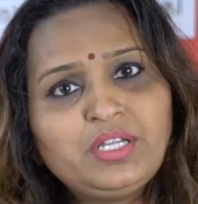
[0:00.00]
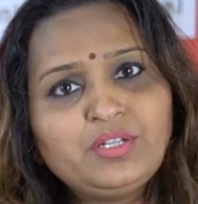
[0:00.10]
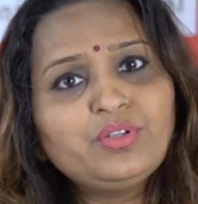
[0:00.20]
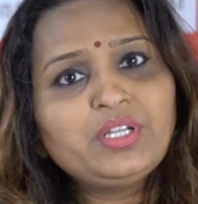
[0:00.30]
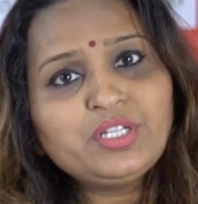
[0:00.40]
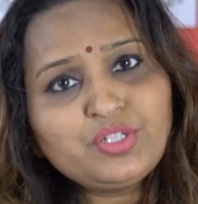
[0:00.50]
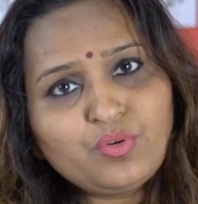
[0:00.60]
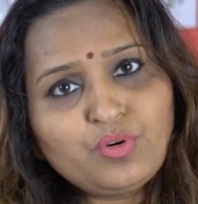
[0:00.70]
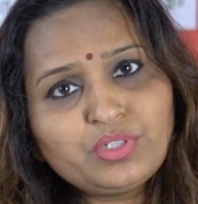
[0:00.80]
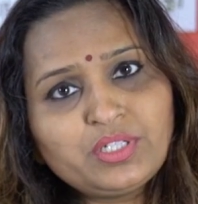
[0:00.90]
In
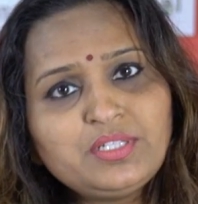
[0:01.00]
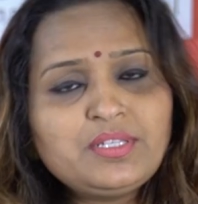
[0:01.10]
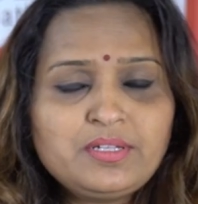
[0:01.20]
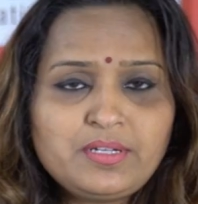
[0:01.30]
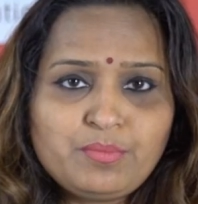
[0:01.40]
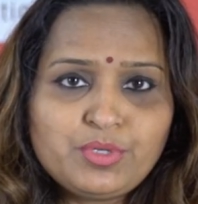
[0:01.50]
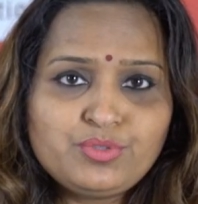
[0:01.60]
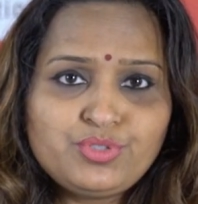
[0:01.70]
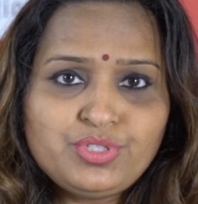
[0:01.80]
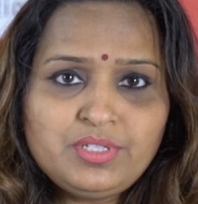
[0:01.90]
Inter-Orchids
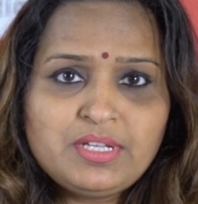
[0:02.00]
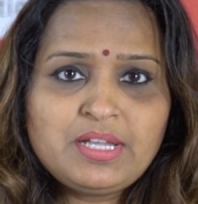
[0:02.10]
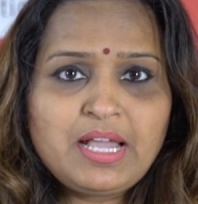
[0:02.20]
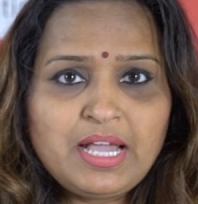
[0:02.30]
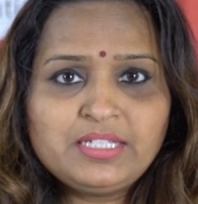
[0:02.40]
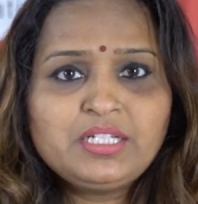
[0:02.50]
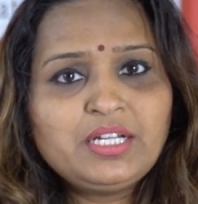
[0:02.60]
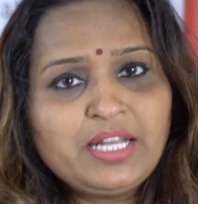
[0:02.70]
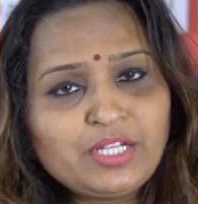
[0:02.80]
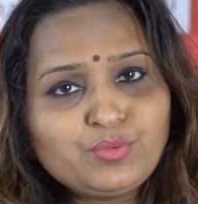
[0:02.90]
Ramanujan
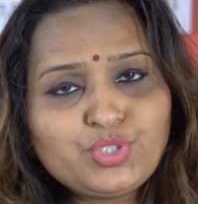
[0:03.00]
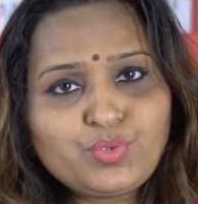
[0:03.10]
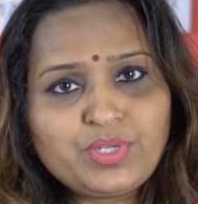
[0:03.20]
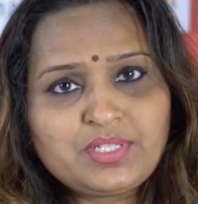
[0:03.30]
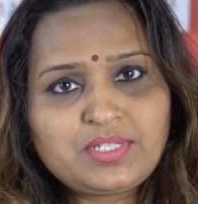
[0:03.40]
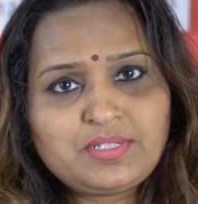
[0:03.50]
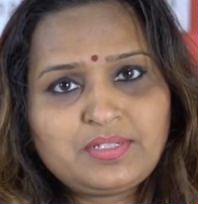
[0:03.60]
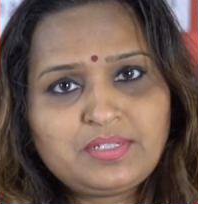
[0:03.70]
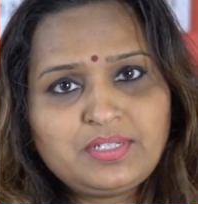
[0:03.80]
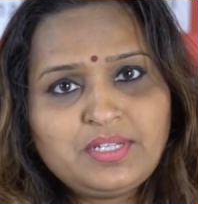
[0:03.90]
and Language Quest.
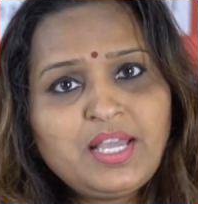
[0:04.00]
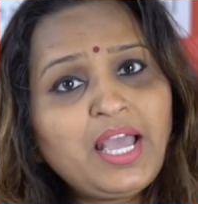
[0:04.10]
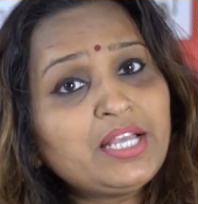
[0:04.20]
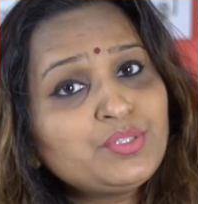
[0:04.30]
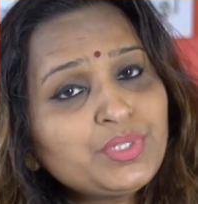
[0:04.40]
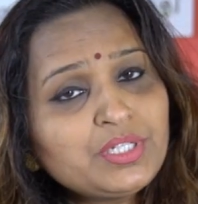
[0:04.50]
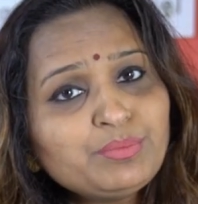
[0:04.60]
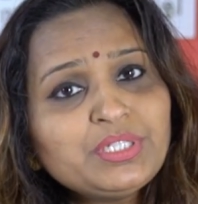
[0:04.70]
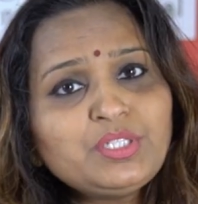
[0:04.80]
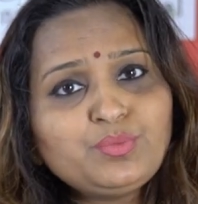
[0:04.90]
As we
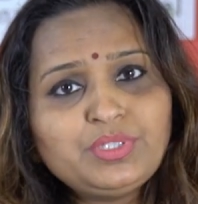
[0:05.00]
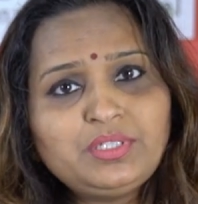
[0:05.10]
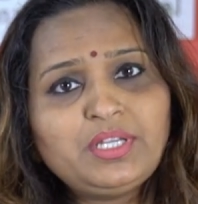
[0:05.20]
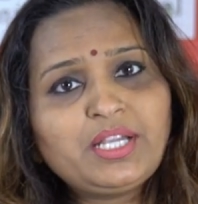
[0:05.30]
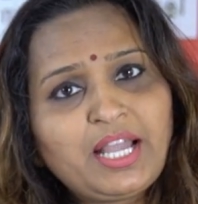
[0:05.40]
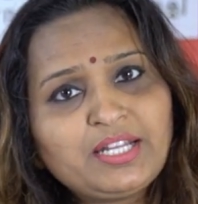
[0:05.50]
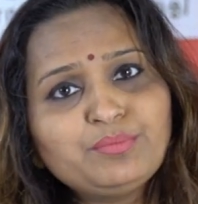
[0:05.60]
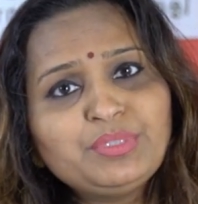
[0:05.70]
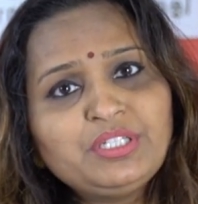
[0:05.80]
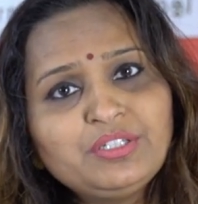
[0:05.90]
commence with
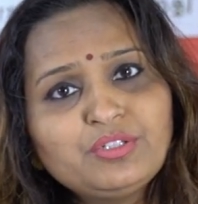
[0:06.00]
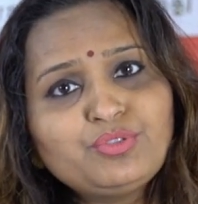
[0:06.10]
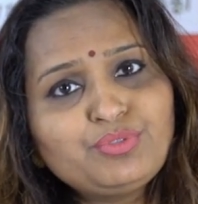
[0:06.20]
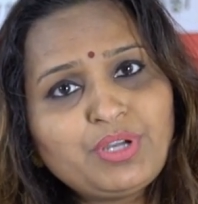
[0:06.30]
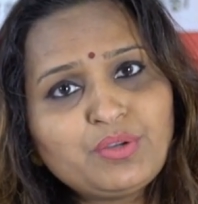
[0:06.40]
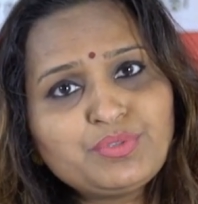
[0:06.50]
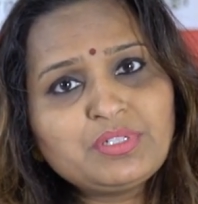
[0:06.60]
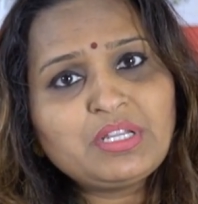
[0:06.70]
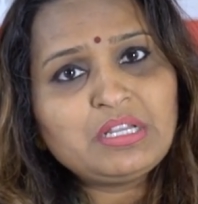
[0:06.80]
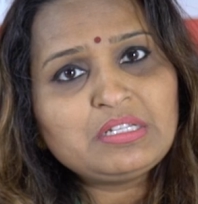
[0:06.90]
academic year
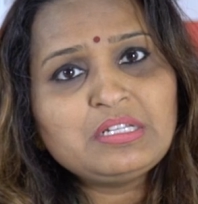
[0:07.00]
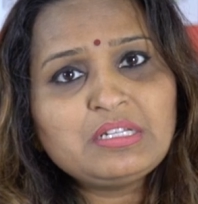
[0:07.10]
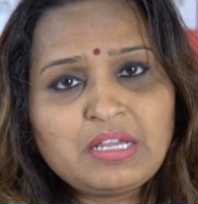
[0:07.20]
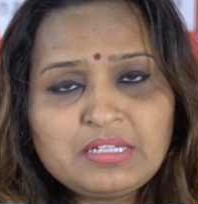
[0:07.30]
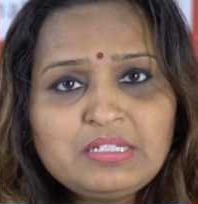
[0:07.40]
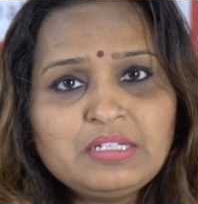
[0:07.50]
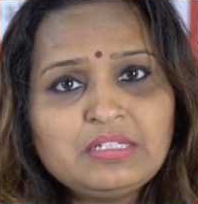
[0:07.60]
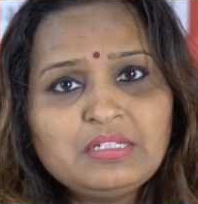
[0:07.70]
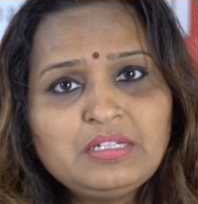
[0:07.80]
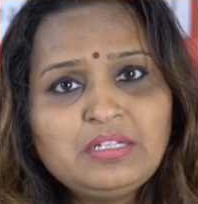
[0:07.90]

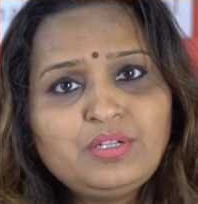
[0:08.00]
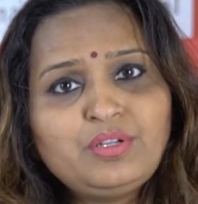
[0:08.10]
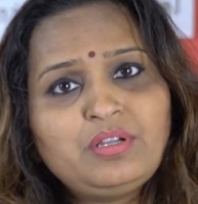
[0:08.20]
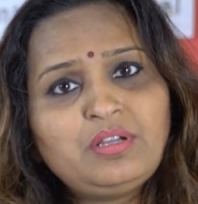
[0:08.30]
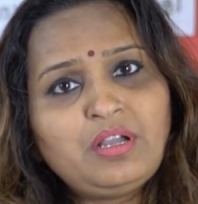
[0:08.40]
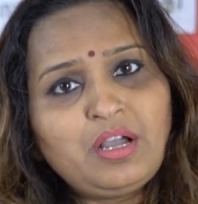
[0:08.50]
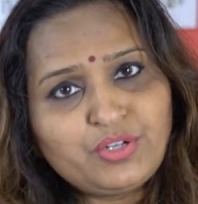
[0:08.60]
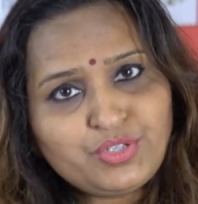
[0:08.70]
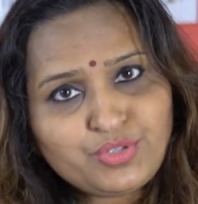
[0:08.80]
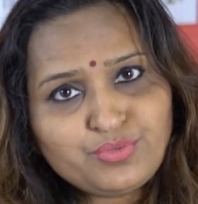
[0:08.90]
2018-19,
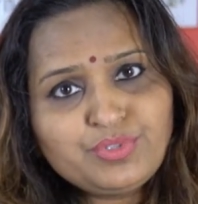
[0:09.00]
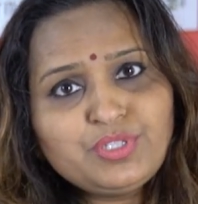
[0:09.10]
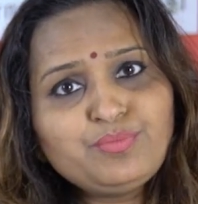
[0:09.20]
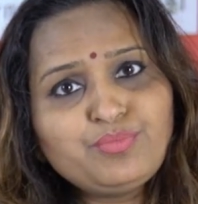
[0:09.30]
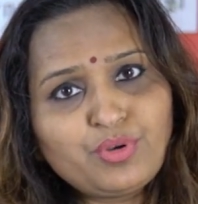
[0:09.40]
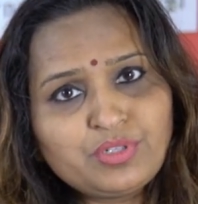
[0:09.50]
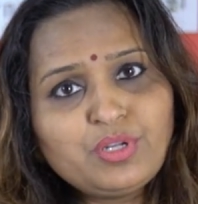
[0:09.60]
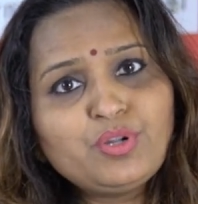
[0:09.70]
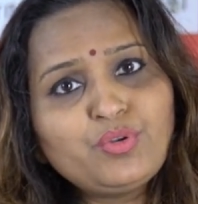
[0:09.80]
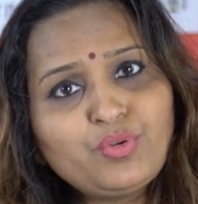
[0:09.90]
our students brought
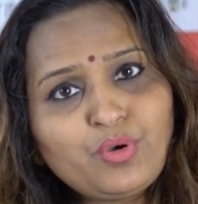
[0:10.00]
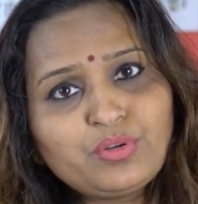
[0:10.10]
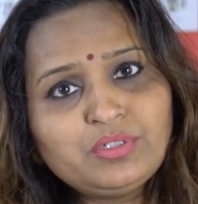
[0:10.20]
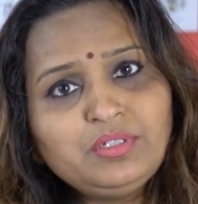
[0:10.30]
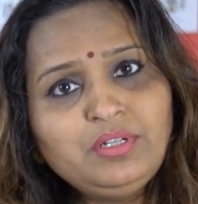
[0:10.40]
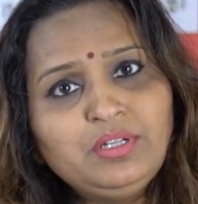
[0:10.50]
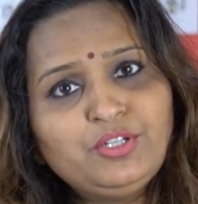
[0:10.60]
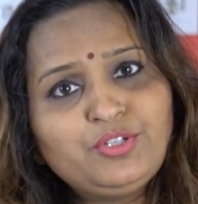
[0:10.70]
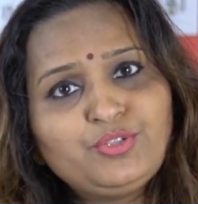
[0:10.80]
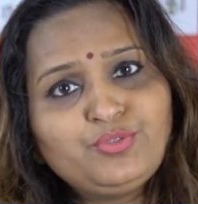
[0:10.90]
laurel
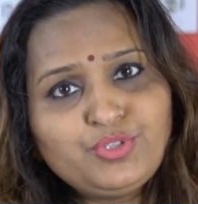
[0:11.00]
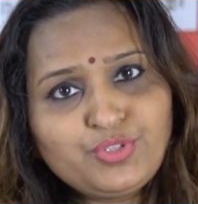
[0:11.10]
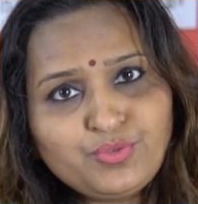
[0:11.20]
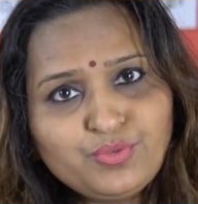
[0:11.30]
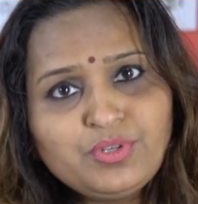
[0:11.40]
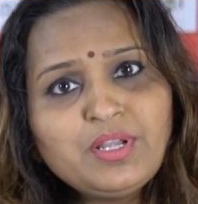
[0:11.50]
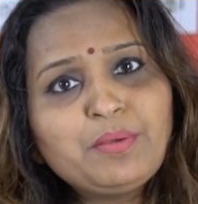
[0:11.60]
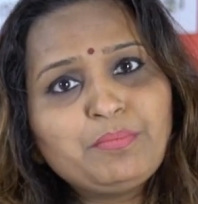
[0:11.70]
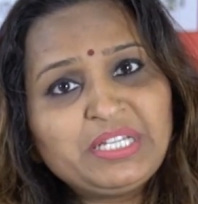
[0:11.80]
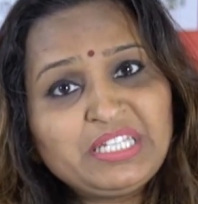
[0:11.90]
to the school
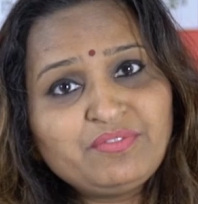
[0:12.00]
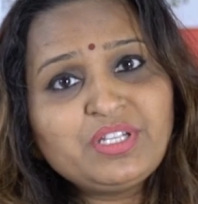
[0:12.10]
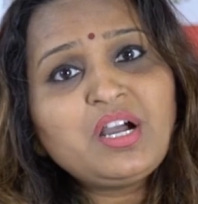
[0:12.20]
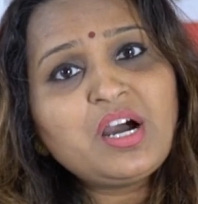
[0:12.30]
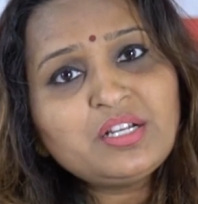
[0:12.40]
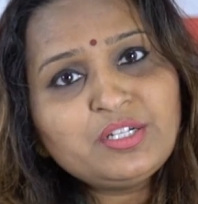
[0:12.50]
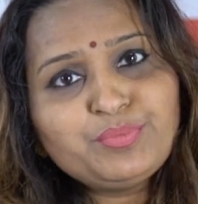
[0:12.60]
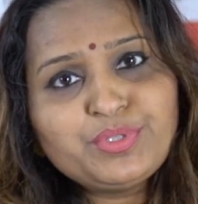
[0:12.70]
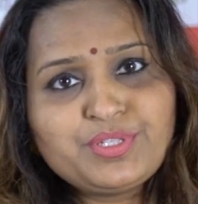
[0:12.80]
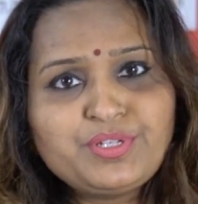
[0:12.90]
by giving
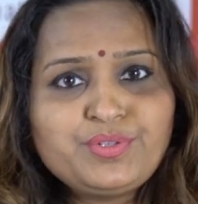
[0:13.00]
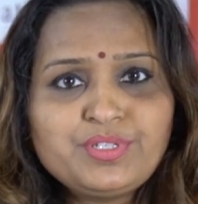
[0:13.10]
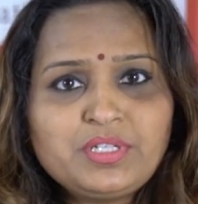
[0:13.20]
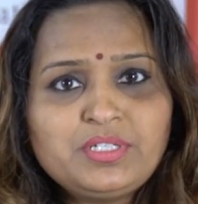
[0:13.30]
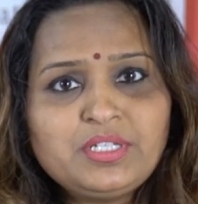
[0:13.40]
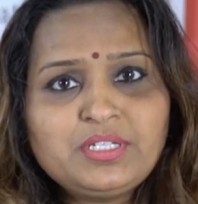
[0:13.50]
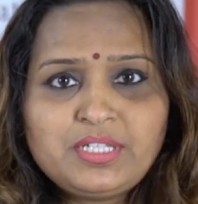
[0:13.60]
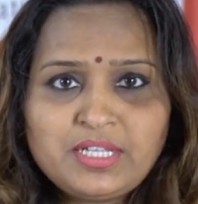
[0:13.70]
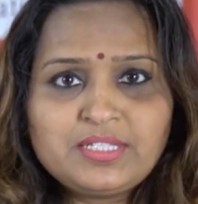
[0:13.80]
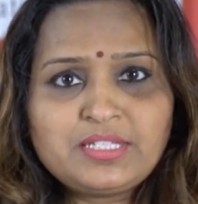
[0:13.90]
100% result in
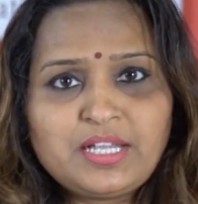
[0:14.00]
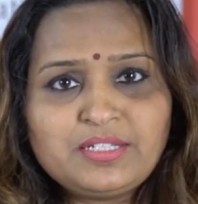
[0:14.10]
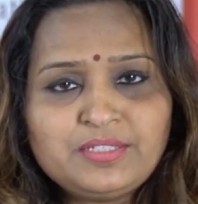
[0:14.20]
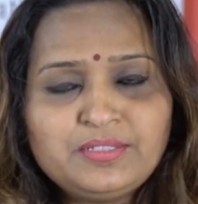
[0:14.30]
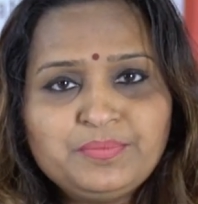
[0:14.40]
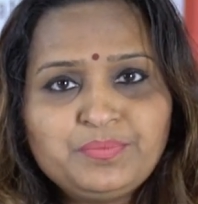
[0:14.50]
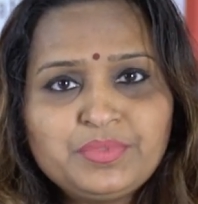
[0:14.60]
10th standard.